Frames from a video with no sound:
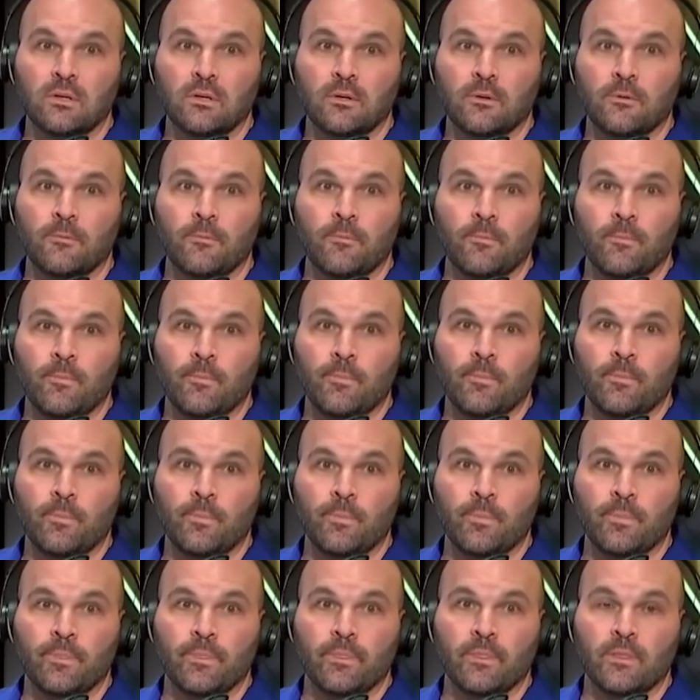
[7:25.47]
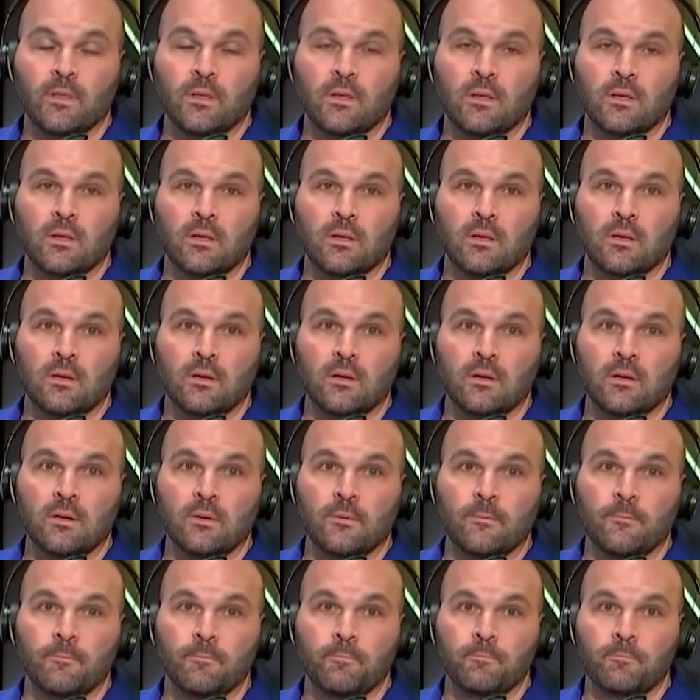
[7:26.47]

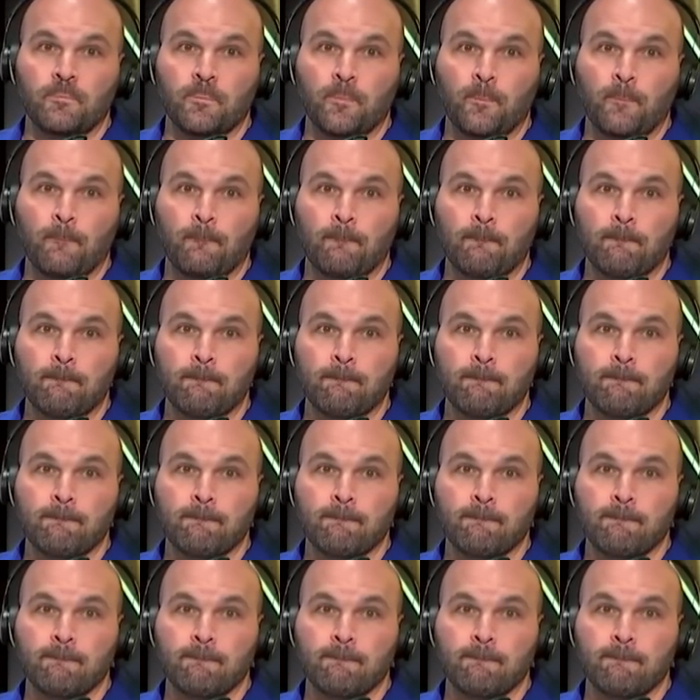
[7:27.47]
No one is speaking in this clip.